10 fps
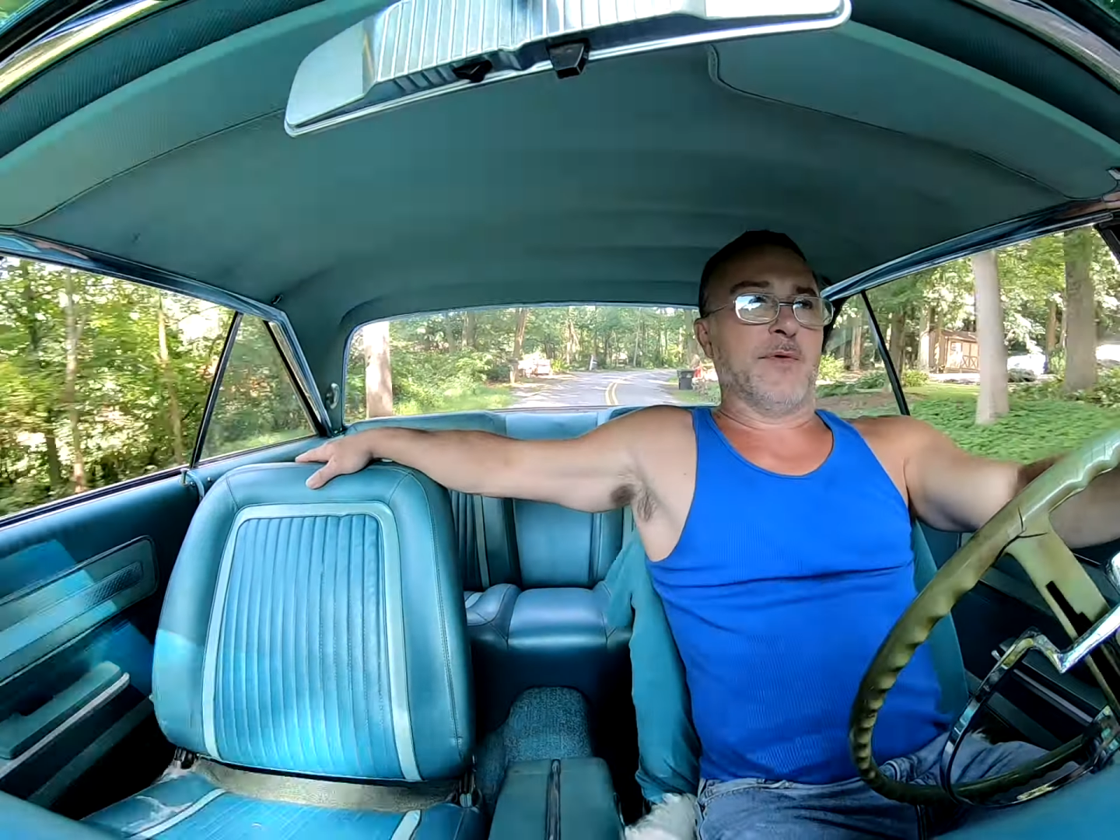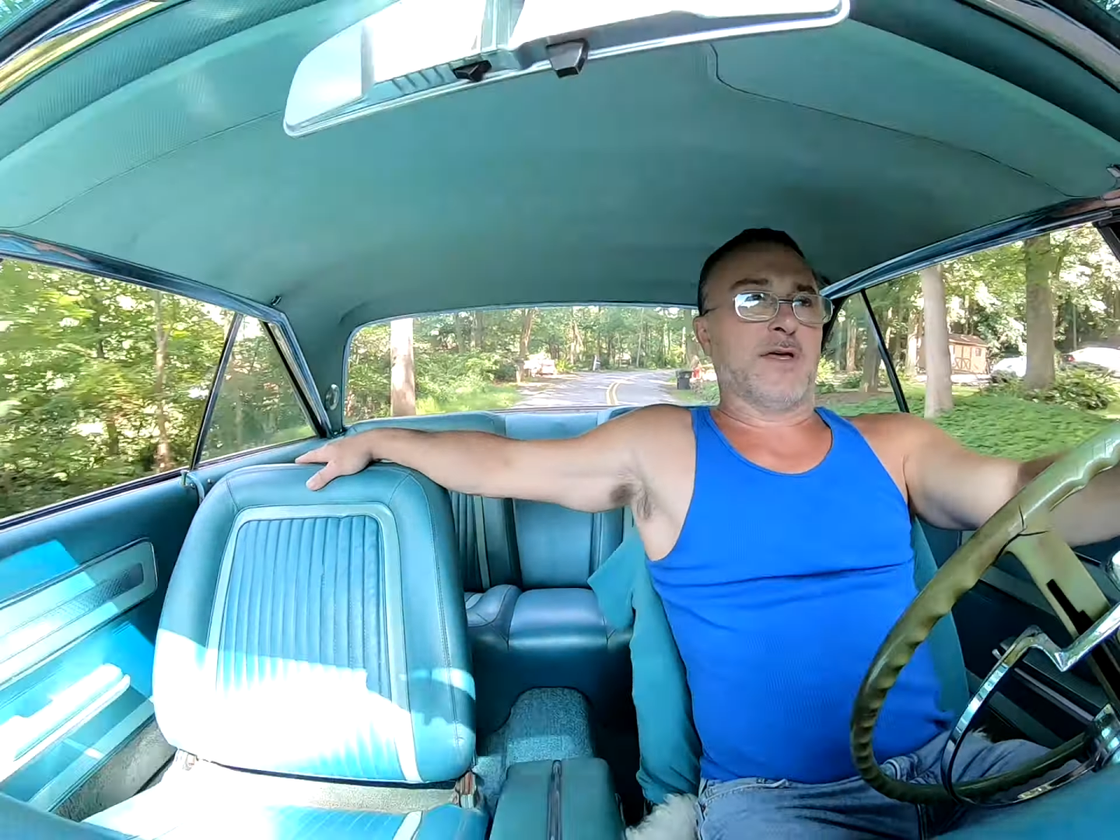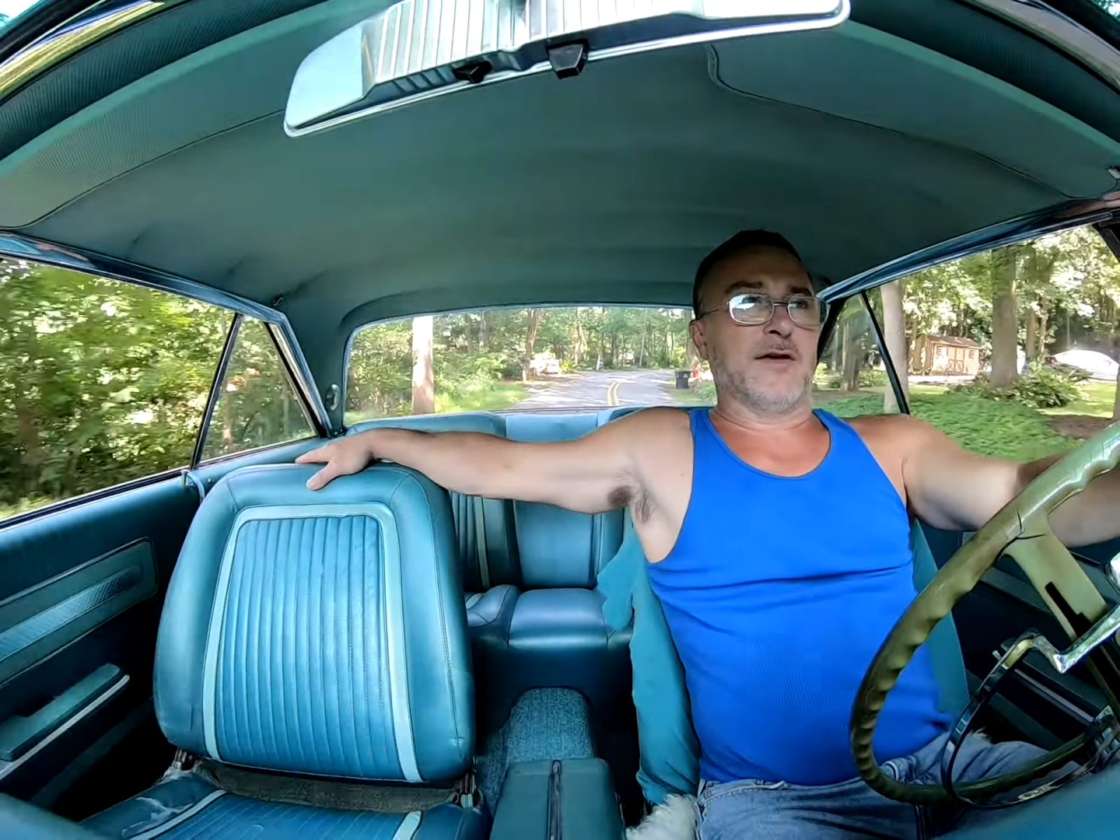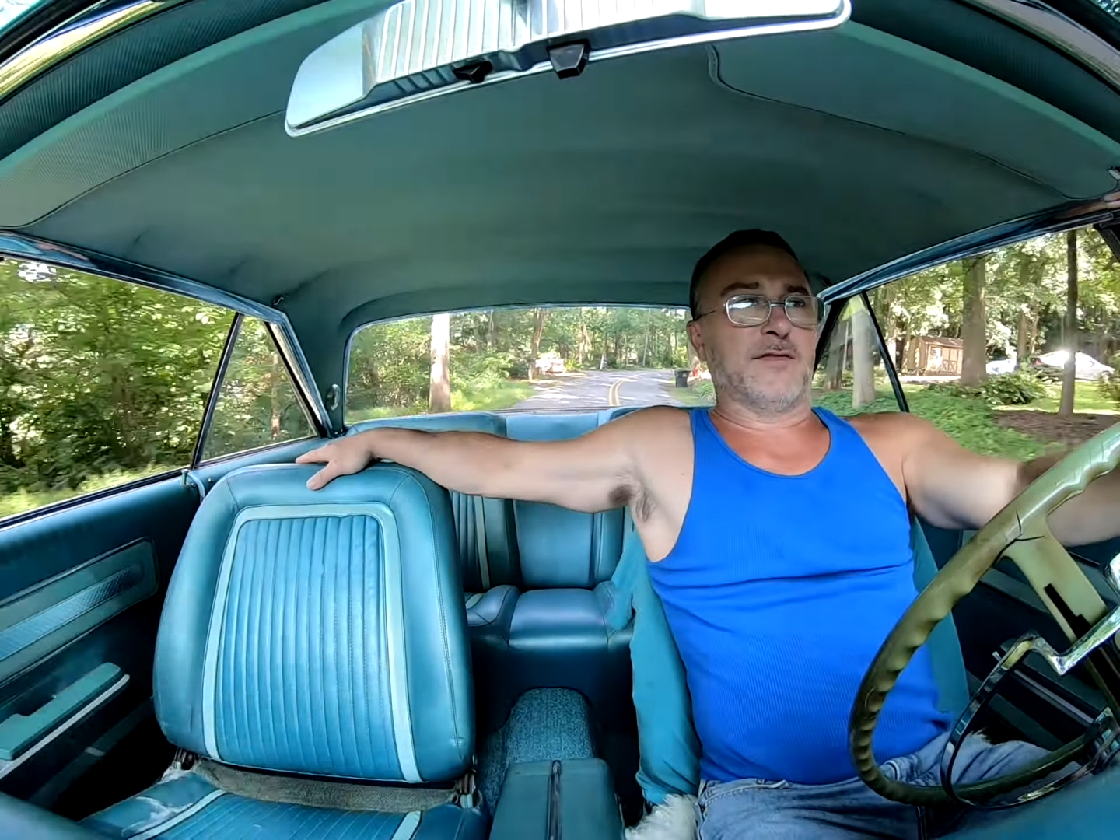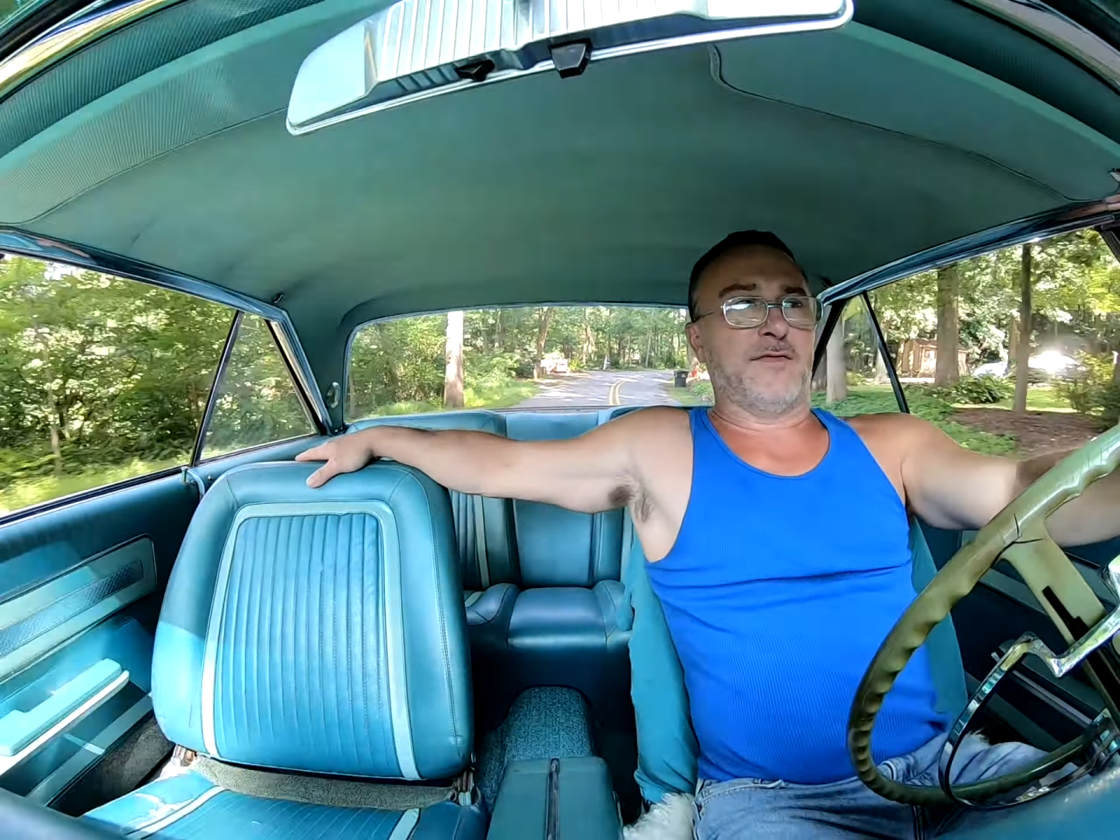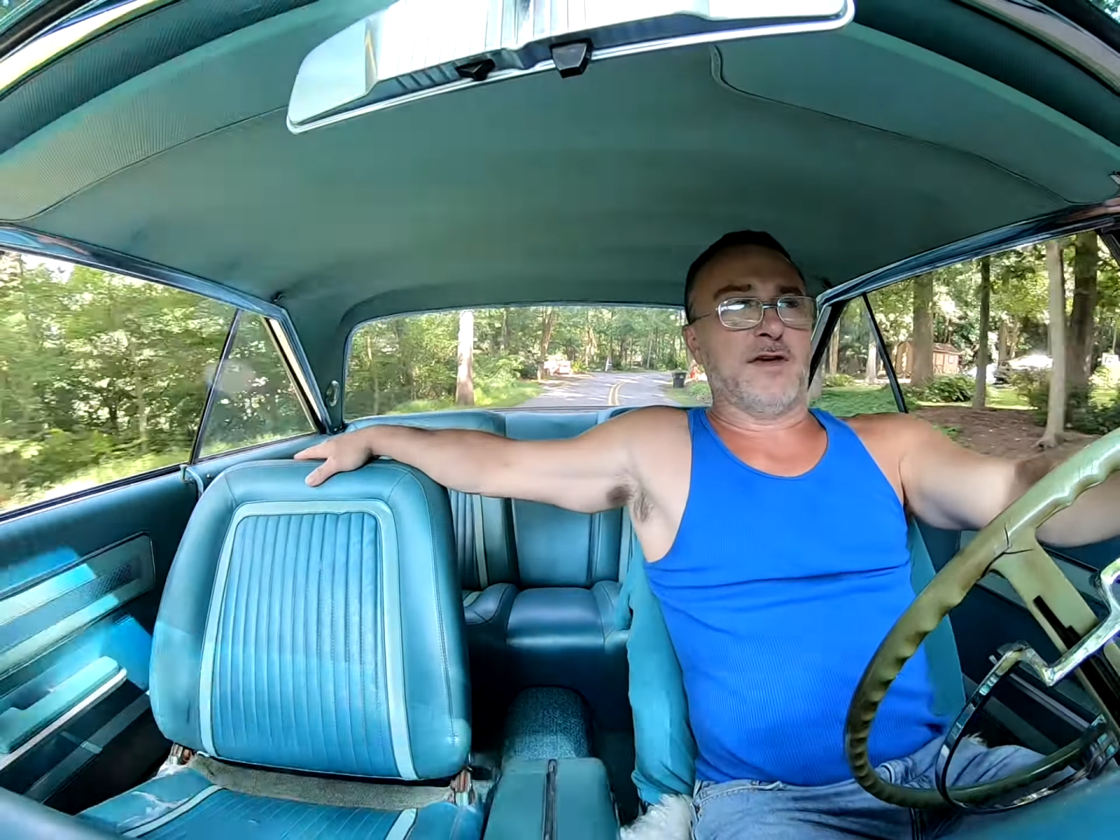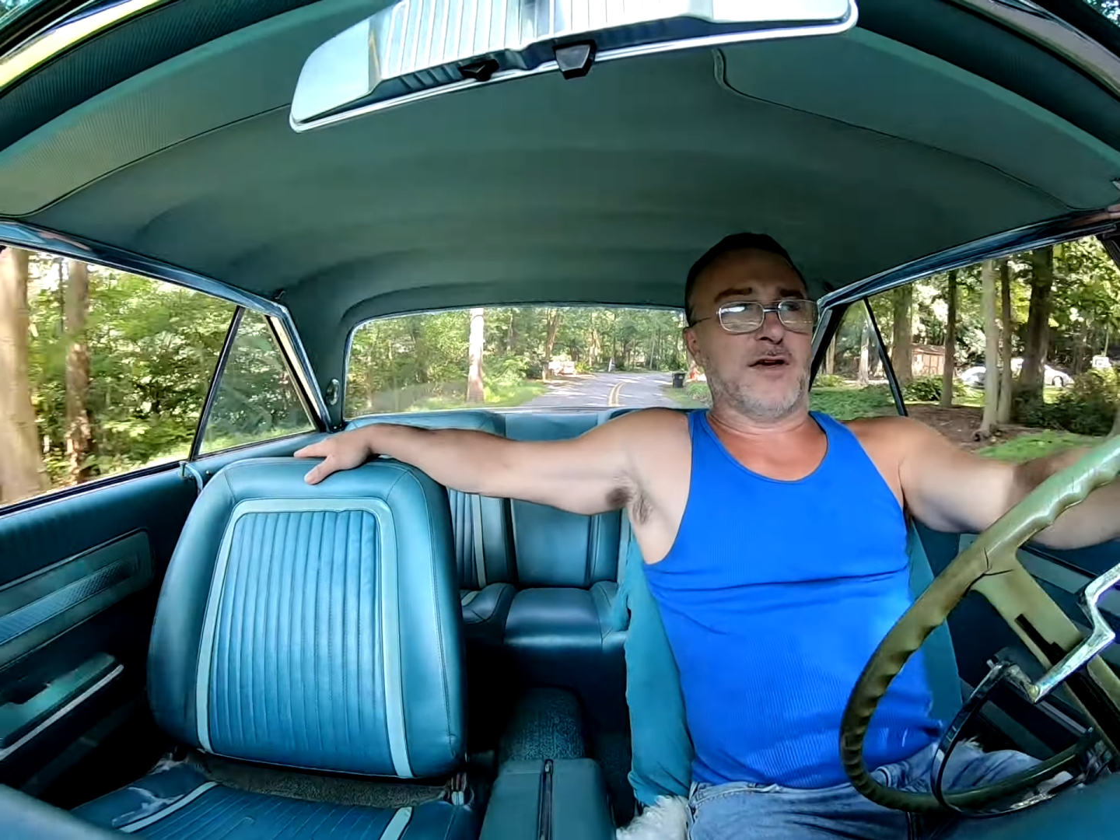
because if you